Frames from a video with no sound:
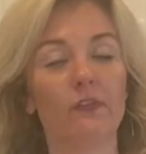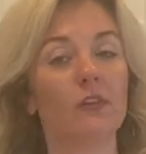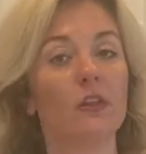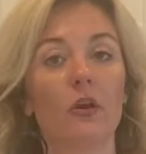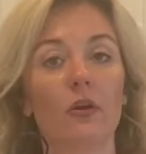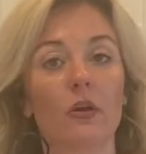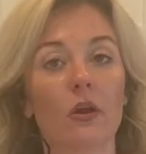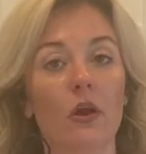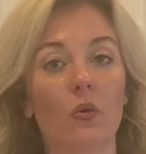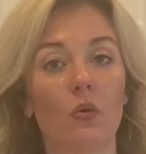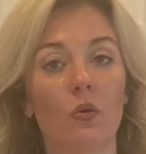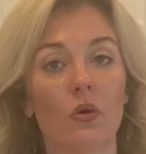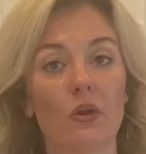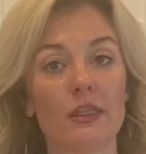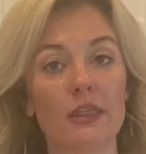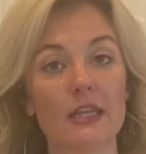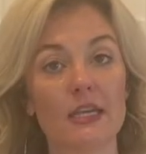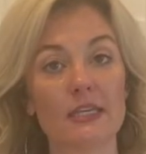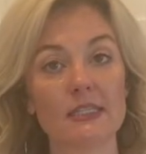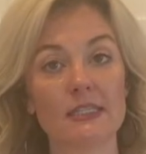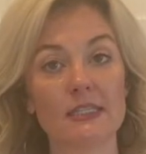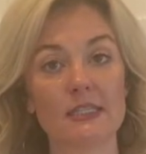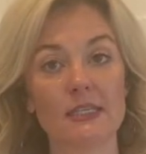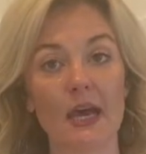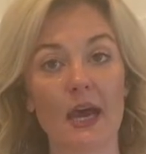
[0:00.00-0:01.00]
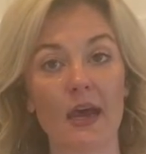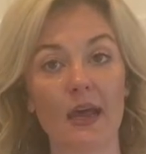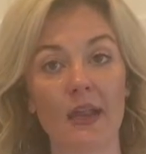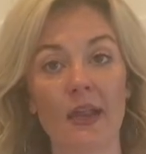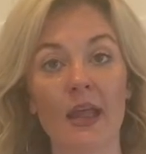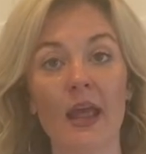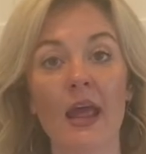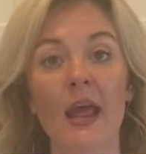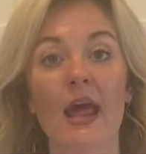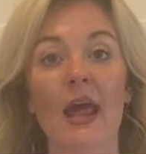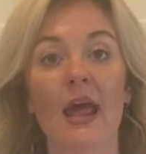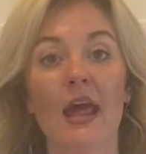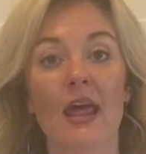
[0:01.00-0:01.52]
logo on this side.
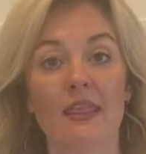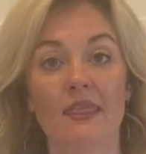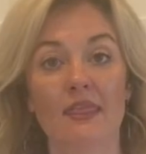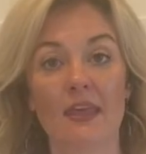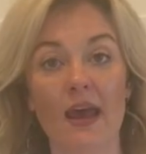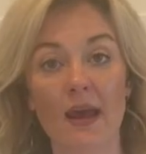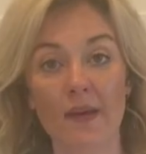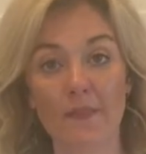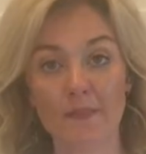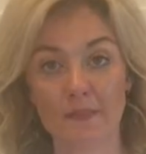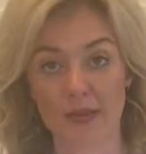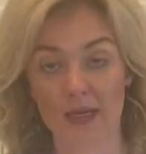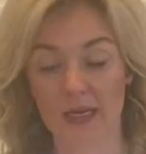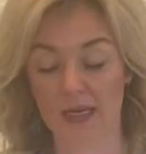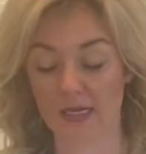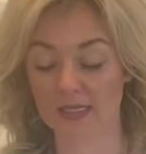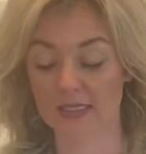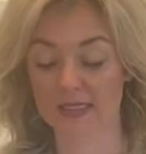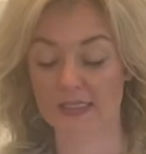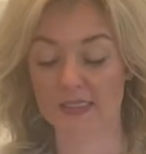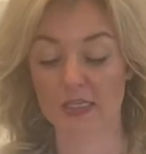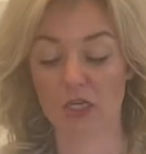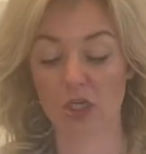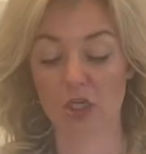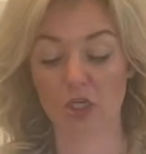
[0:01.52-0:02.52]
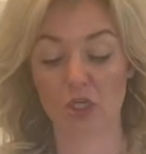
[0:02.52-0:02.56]
That means